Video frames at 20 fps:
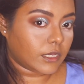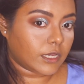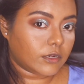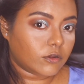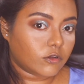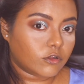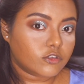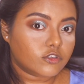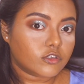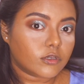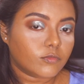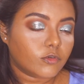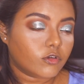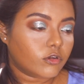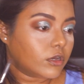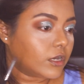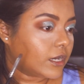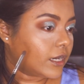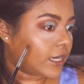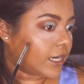And also I'm
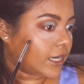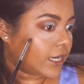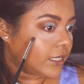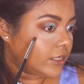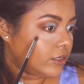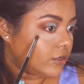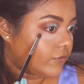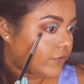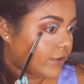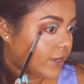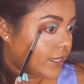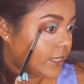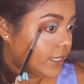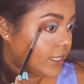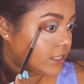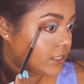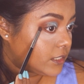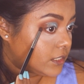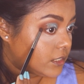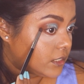gonna kind of
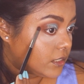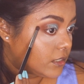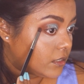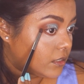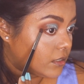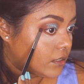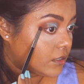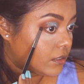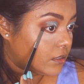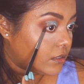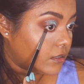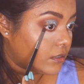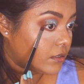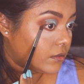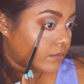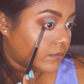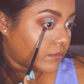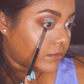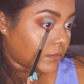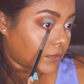connect
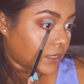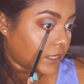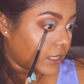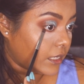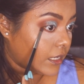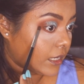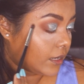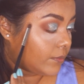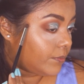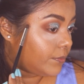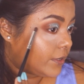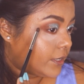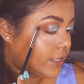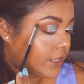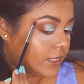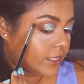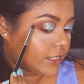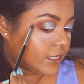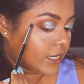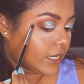my upper
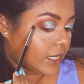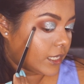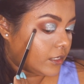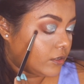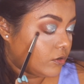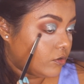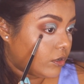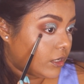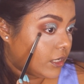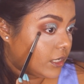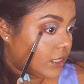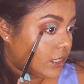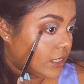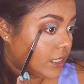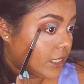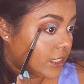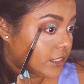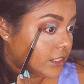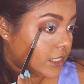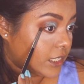and lower
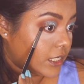lash